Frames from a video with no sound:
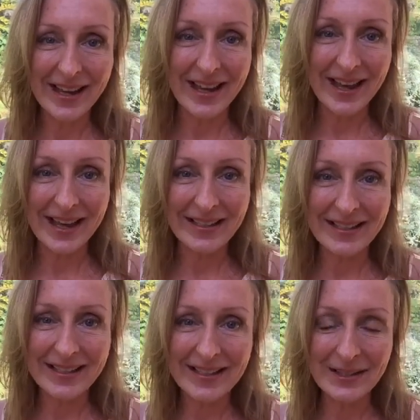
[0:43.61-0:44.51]

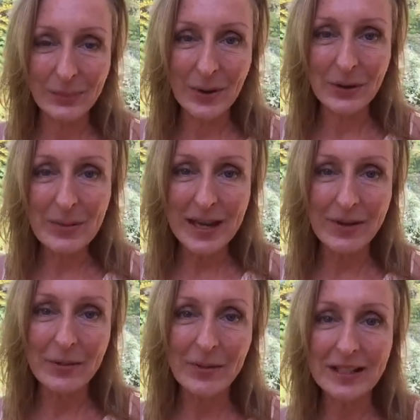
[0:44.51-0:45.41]
and welcoming
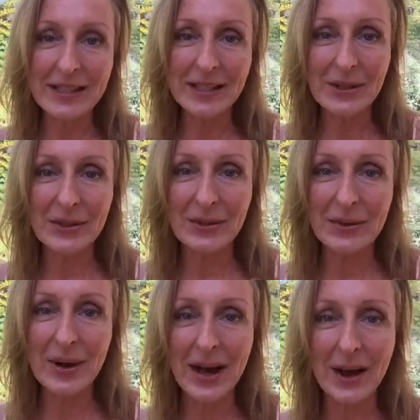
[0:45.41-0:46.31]
everyone
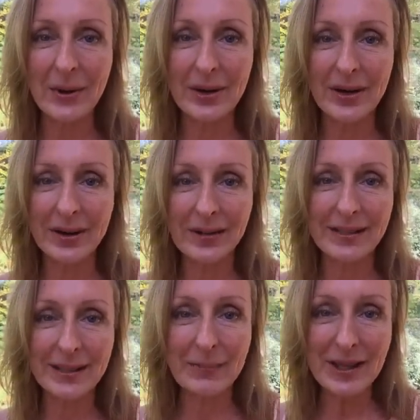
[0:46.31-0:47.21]
to our
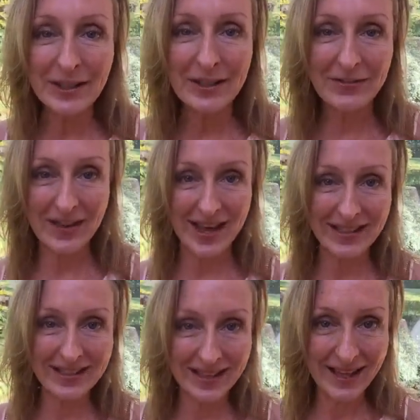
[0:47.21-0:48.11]
special
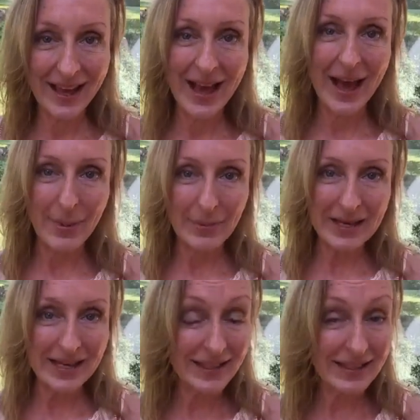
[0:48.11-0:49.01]
event
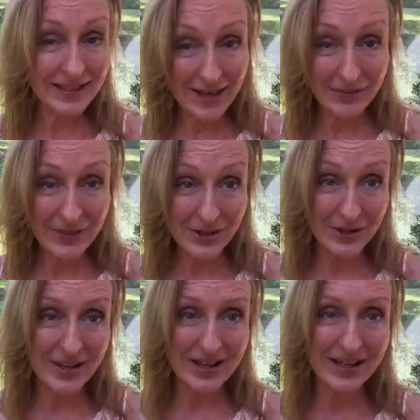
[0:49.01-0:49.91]
happening
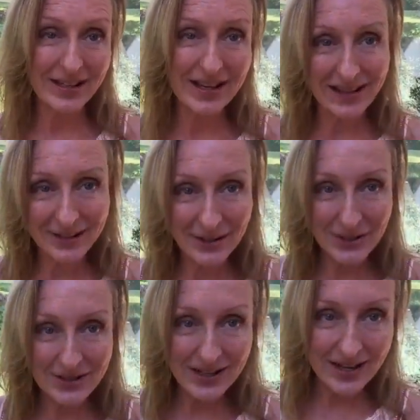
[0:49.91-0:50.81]
7:30 next
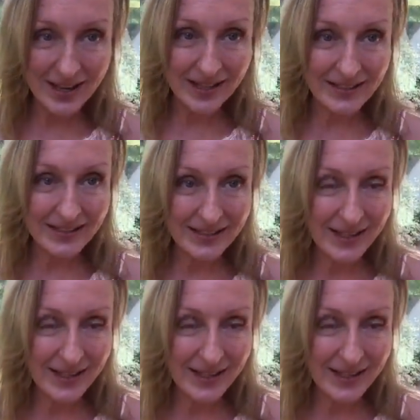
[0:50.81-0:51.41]
Thursday night